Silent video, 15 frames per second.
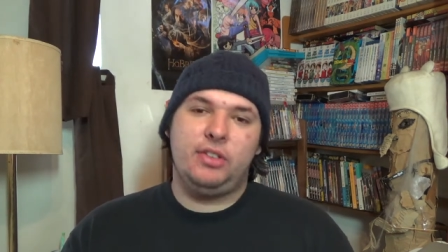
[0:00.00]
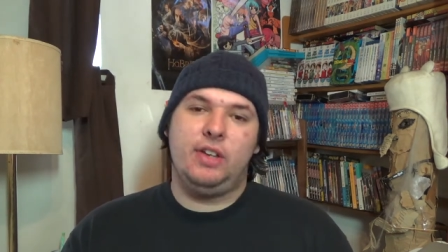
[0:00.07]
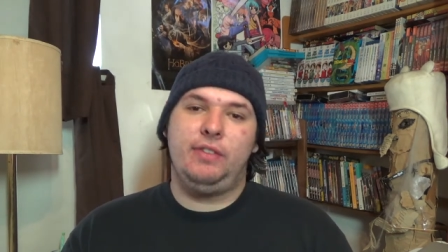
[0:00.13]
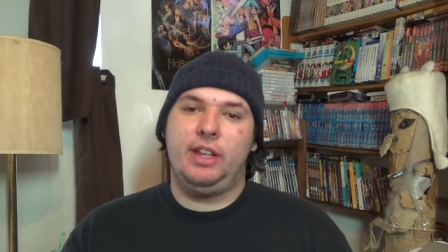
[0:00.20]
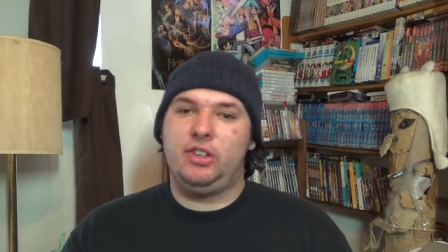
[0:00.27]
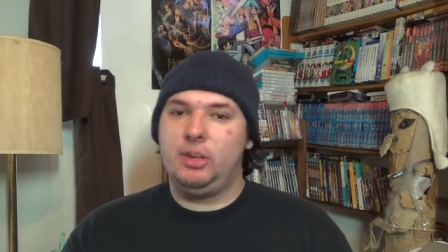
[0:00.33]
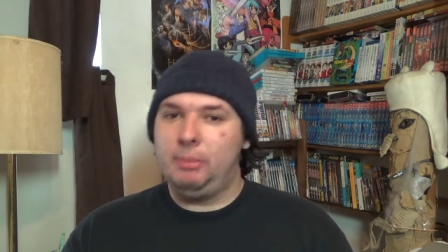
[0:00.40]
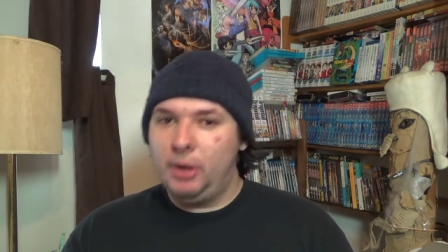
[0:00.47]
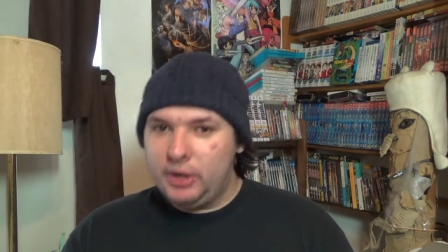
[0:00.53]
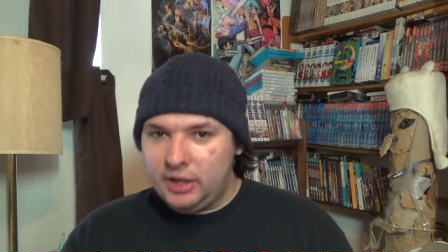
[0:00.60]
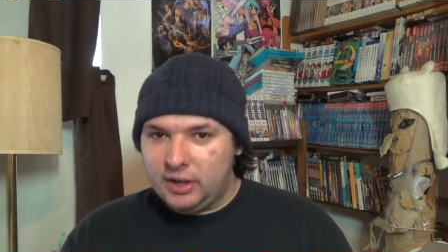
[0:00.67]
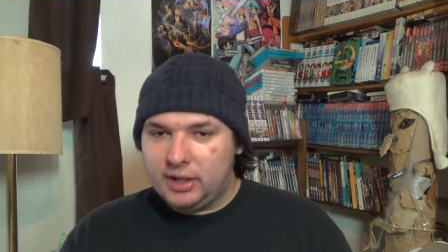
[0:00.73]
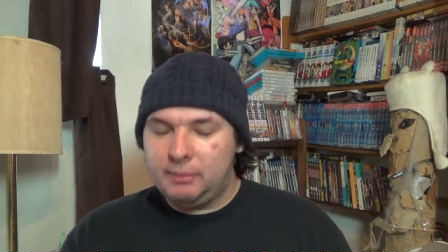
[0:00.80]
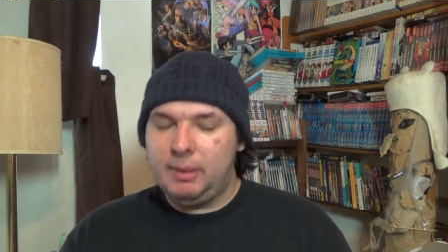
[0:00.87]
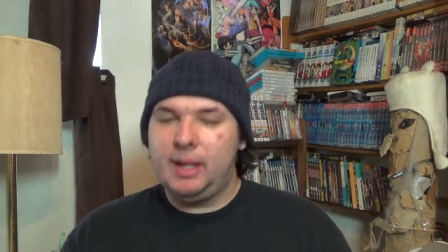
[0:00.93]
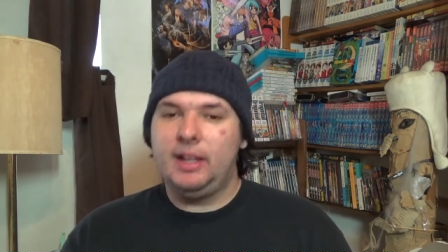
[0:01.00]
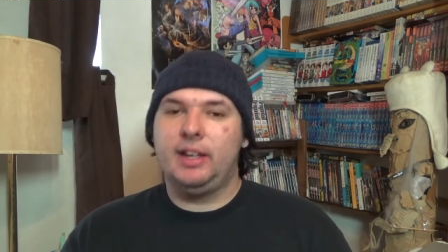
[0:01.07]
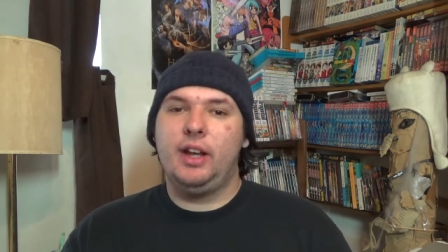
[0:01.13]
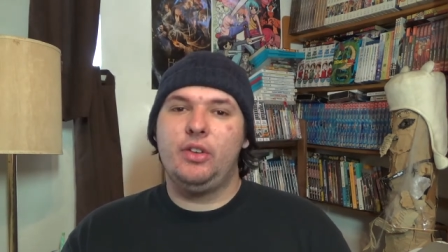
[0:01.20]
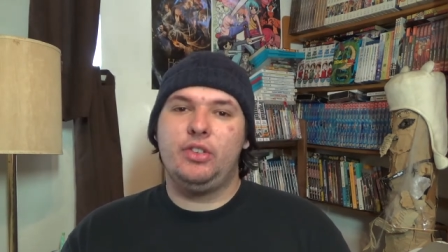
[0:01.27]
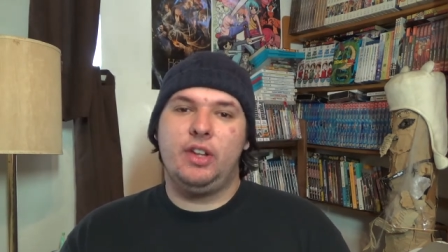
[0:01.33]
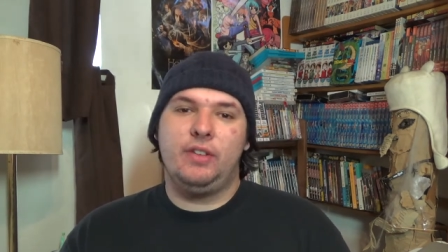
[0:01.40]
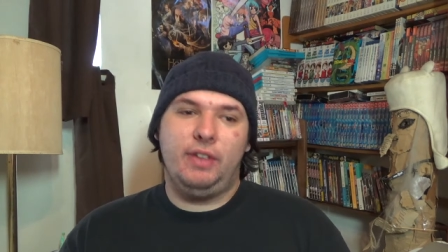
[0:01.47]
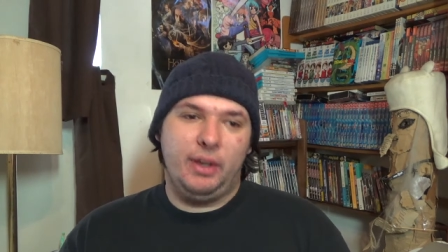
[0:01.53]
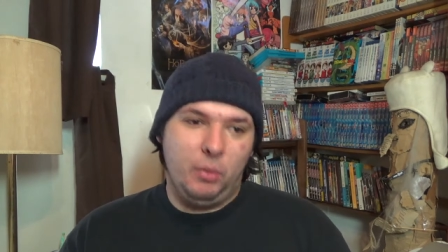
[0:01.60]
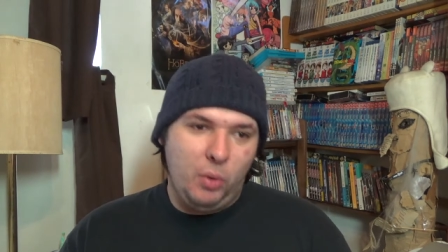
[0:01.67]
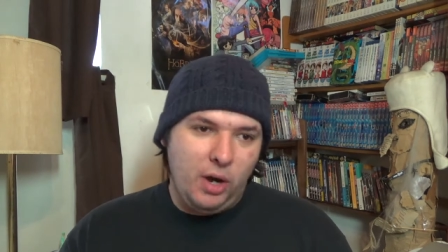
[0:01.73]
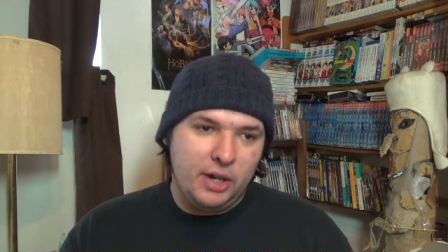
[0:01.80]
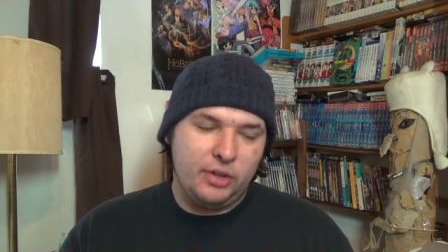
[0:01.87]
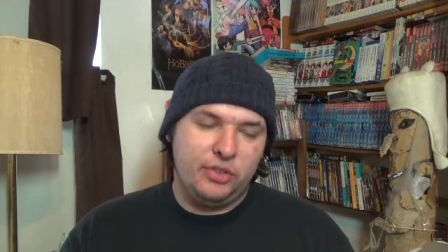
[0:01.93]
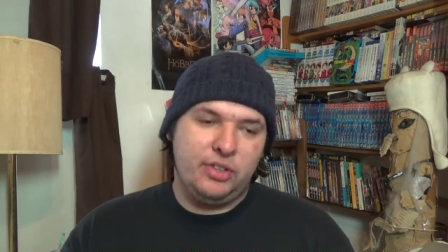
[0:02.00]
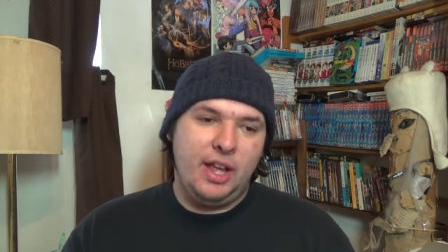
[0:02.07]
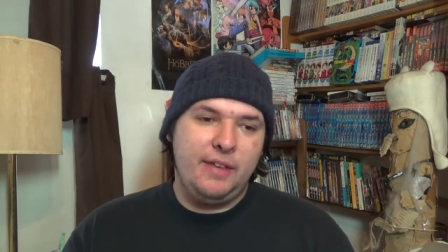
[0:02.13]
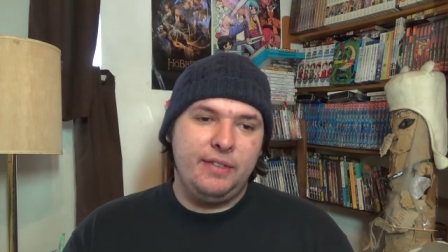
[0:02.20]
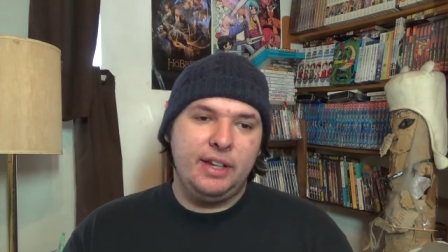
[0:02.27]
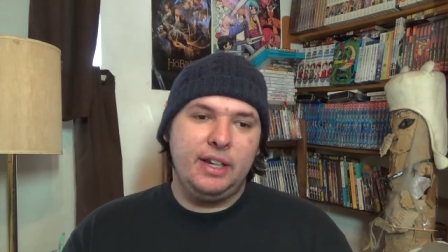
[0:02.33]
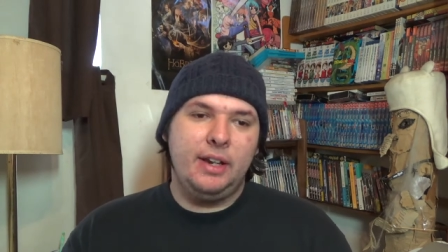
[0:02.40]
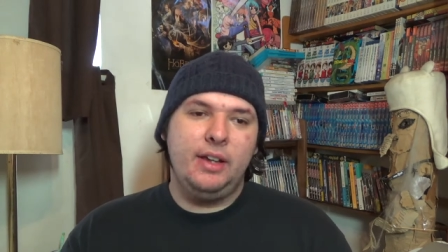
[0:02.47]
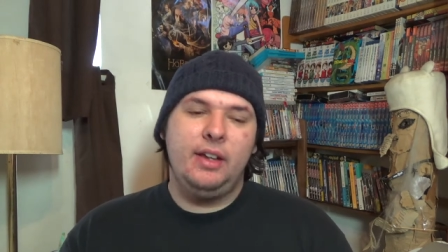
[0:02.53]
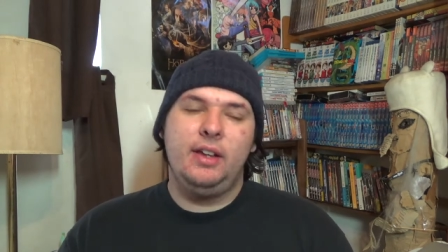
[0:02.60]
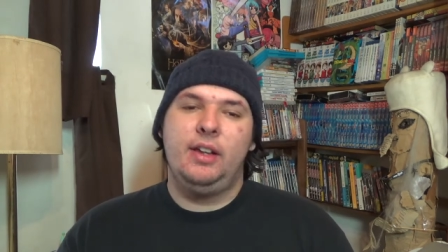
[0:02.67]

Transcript: stuff like Sabaody Archipelago, stuff like Water 7,